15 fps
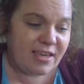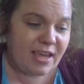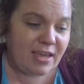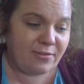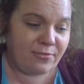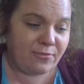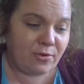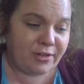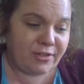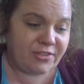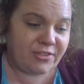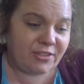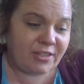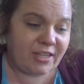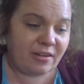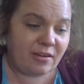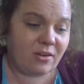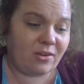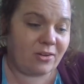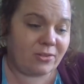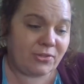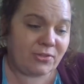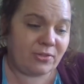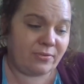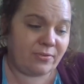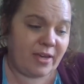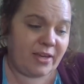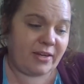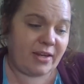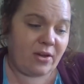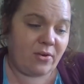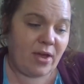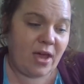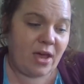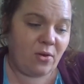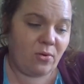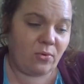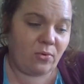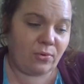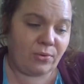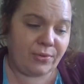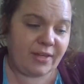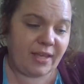A forester can also find out how old